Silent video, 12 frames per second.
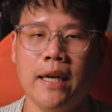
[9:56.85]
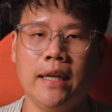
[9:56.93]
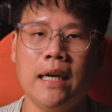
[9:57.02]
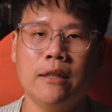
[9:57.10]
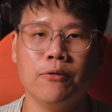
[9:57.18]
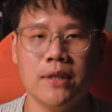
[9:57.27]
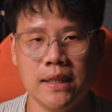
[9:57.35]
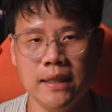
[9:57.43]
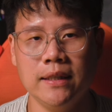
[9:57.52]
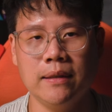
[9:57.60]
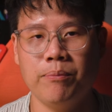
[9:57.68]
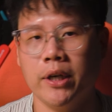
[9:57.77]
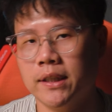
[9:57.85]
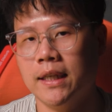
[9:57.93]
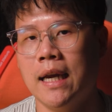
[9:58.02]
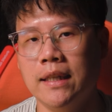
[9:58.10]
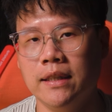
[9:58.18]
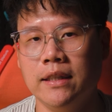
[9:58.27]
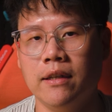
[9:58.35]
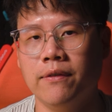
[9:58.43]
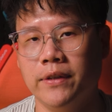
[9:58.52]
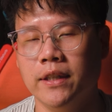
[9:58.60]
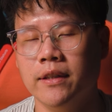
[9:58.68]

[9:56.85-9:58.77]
and I do see the practicality of